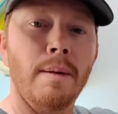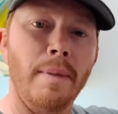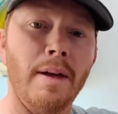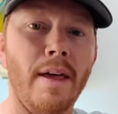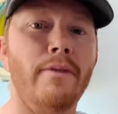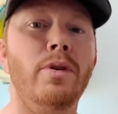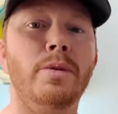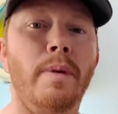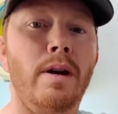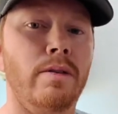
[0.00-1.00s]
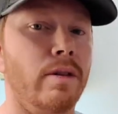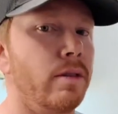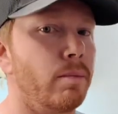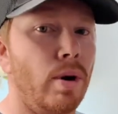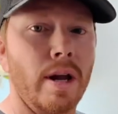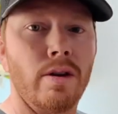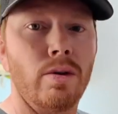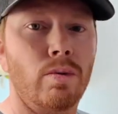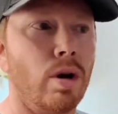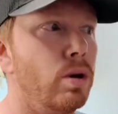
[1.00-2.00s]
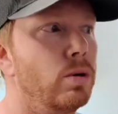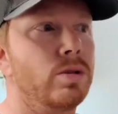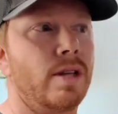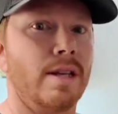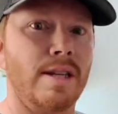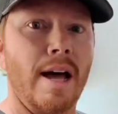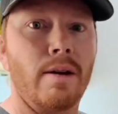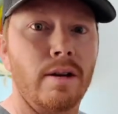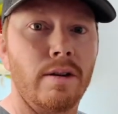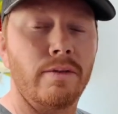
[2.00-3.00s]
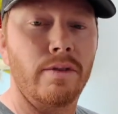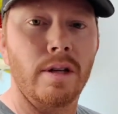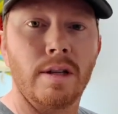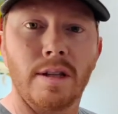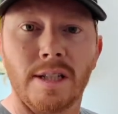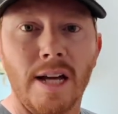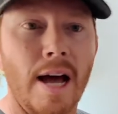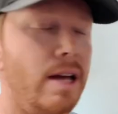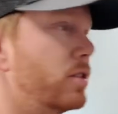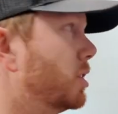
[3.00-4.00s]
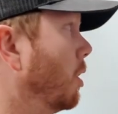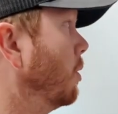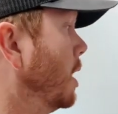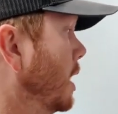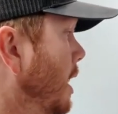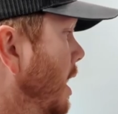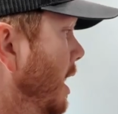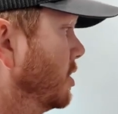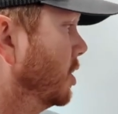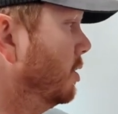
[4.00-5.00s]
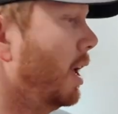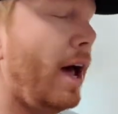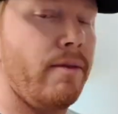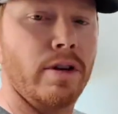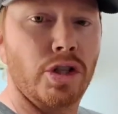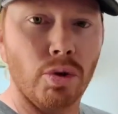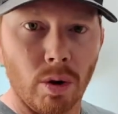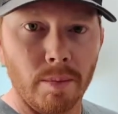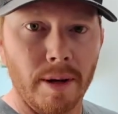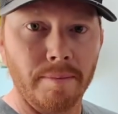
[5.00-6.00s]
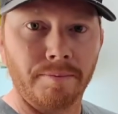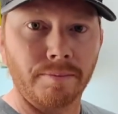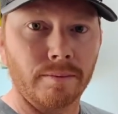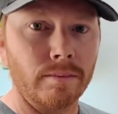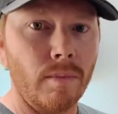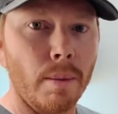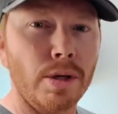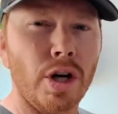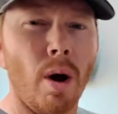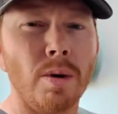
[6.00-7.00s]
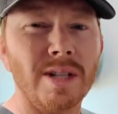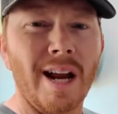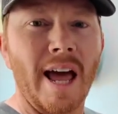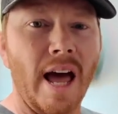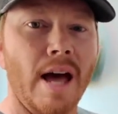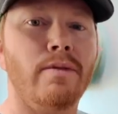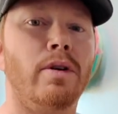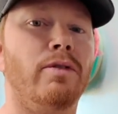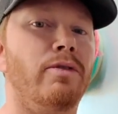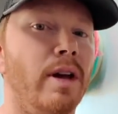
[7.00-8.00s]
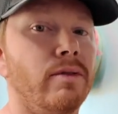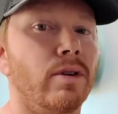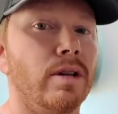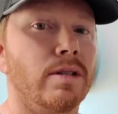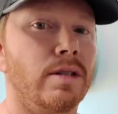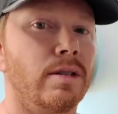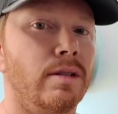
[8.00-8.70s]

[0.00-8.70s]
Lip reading: man, that feels better than the brand new rose that's out of the ties. So it's good to have an assortment, but you're always going to have your favorites.